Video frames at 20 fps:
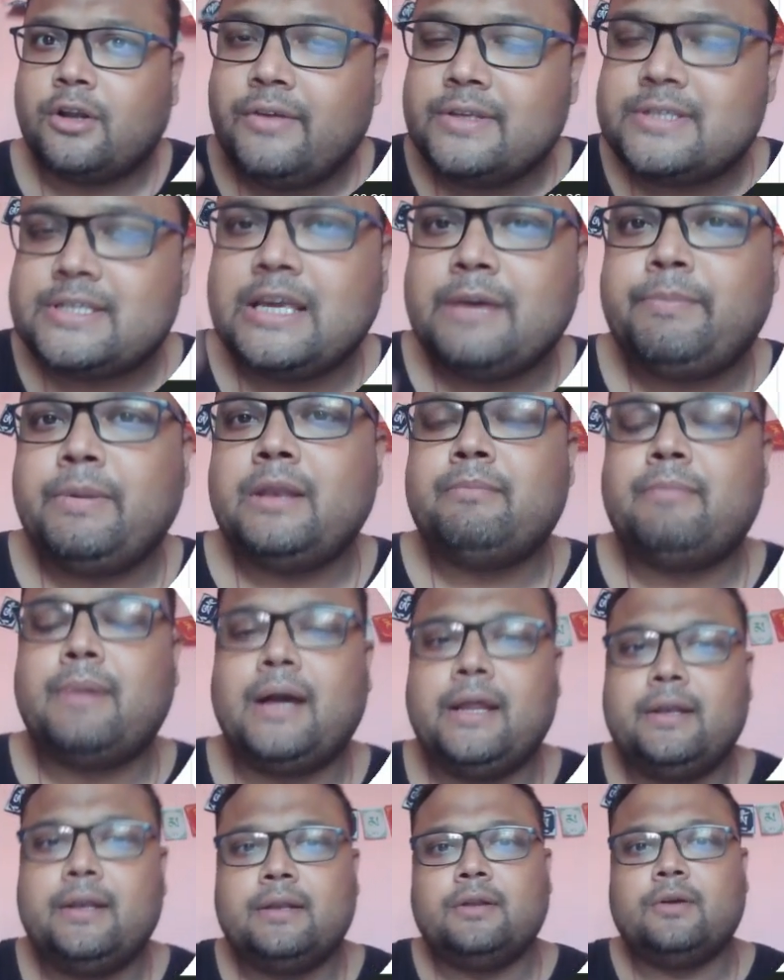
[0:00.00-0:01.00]
always keep in
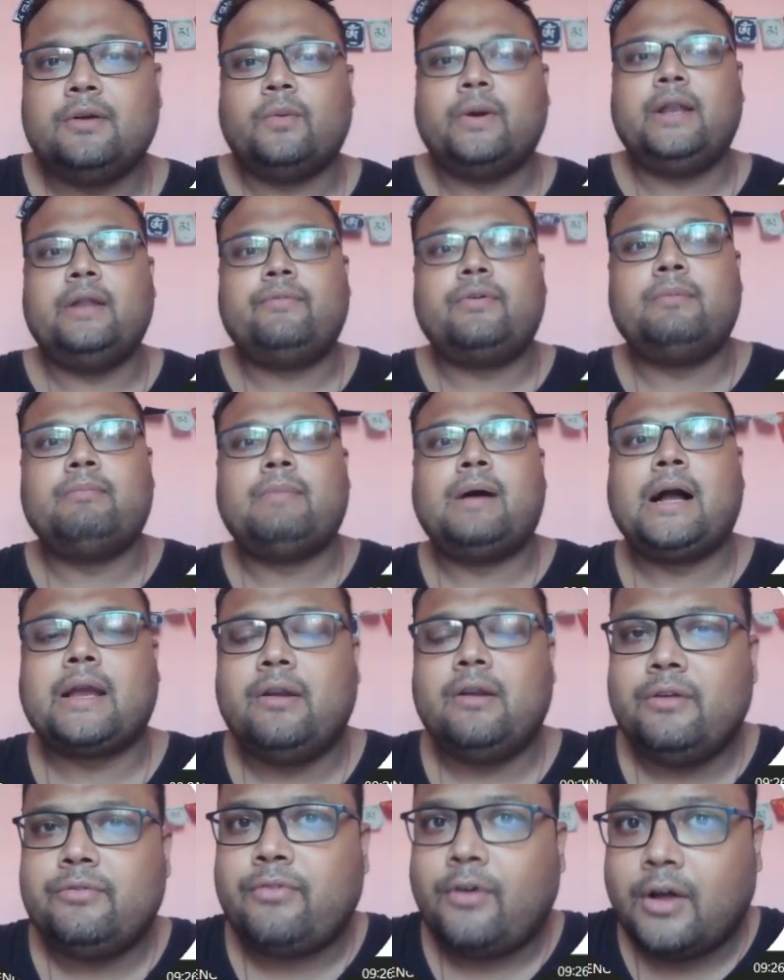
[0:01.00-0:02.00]
mind, whenever
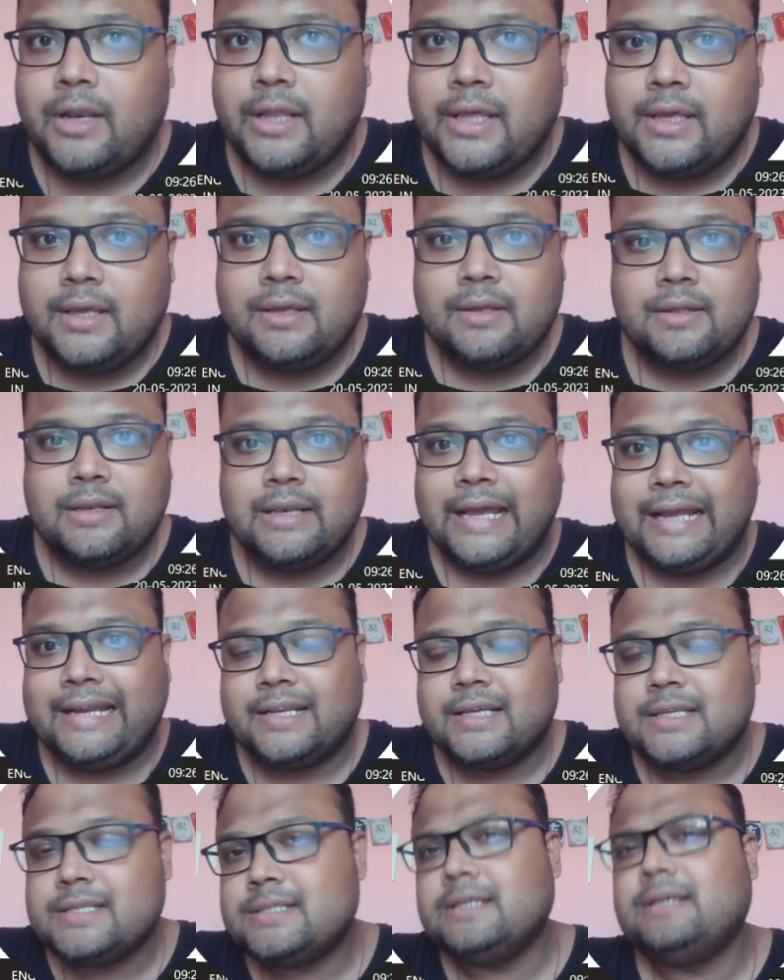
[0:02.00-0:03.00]
market is falling like
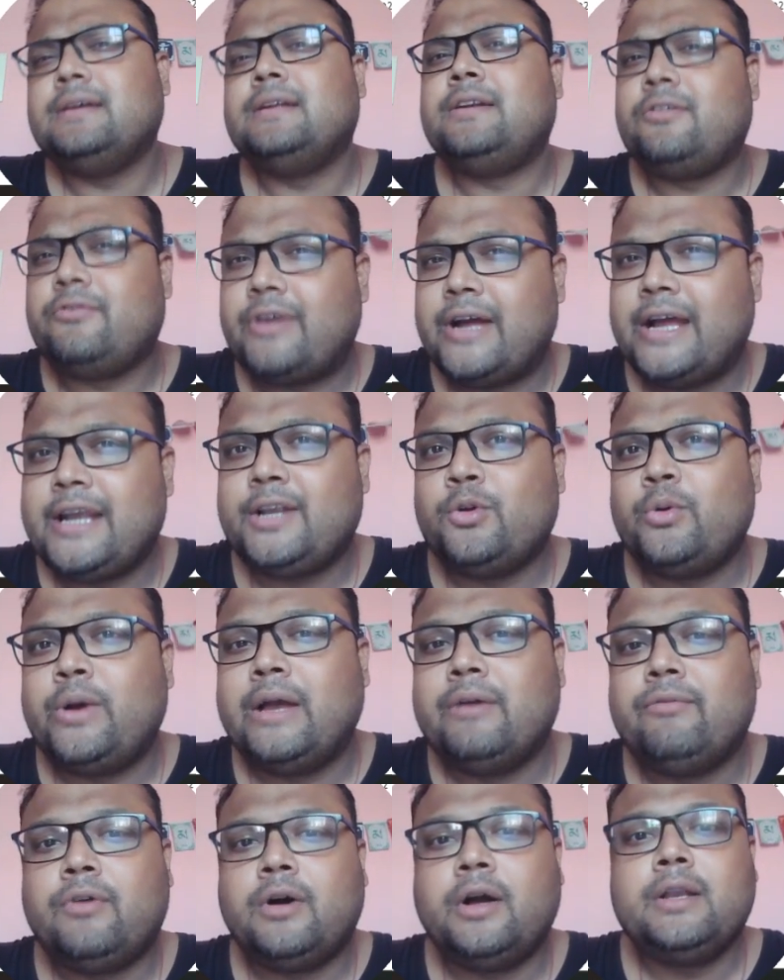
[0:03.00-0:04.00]
this, try to
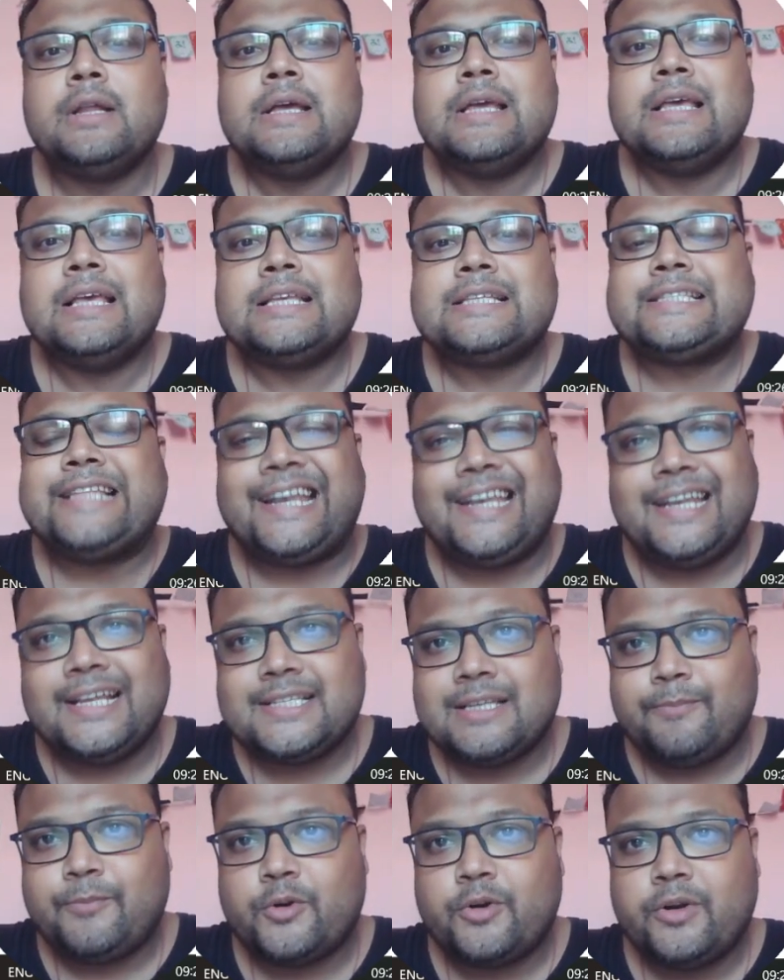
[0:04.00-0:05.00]
avoid static
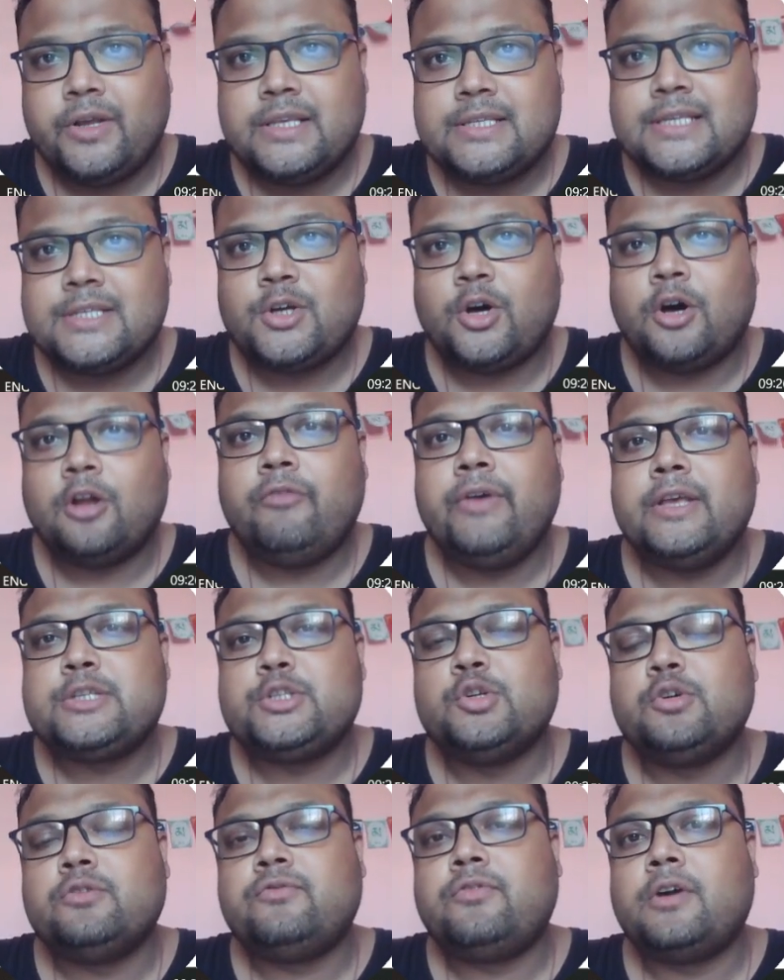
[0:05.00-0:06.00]
support resistance, always
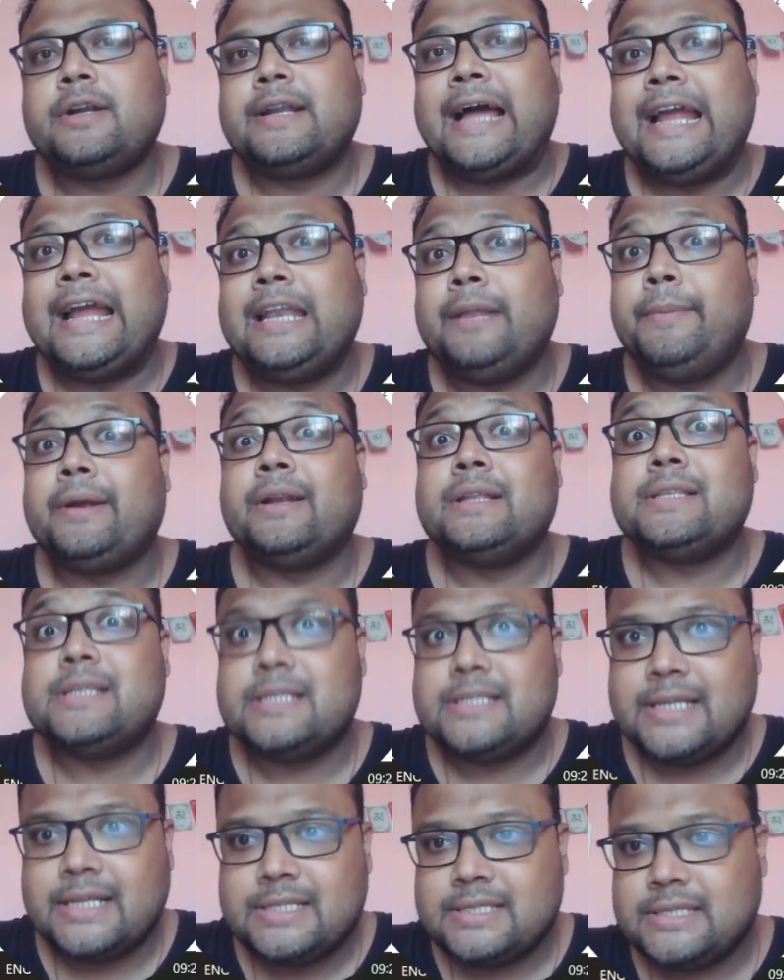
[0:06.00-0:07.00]
look for dynamic
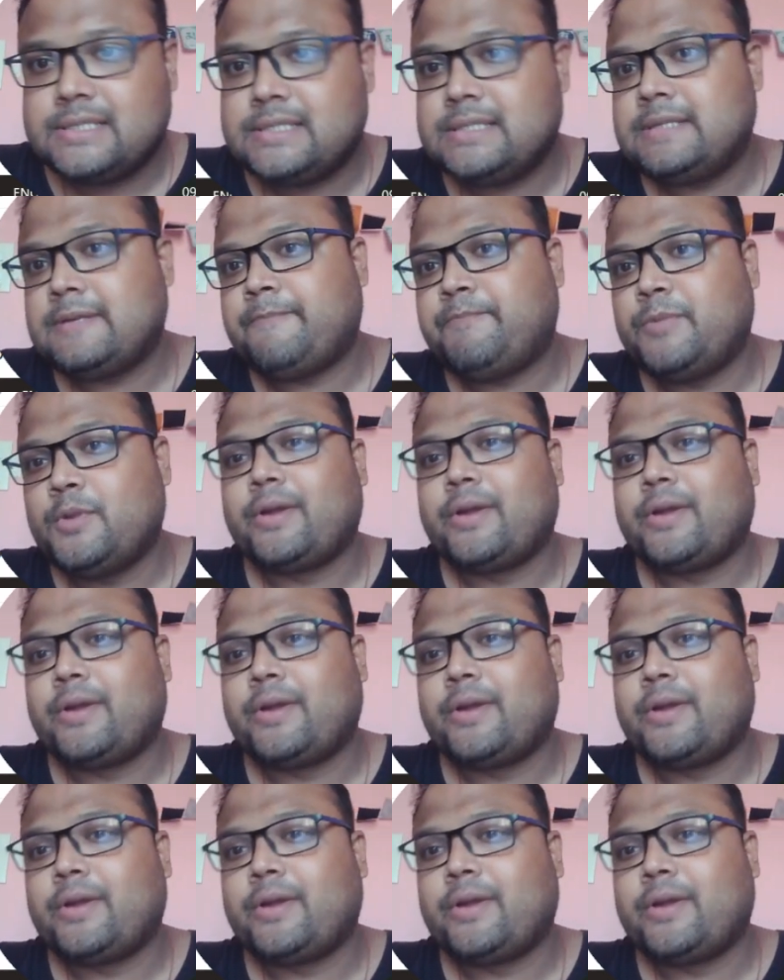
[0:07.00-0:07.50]
resistances.